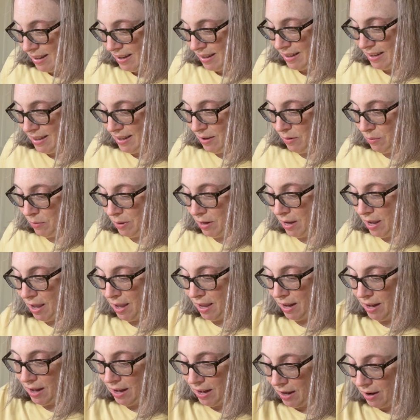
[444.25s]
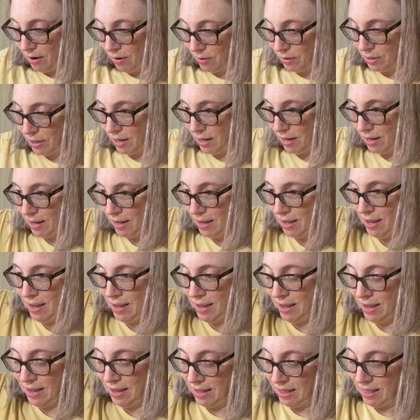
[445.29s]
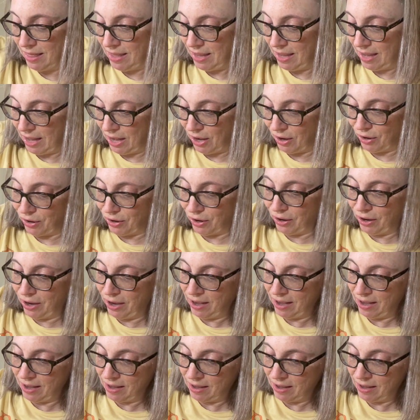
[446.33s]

didn't want to edit out the error.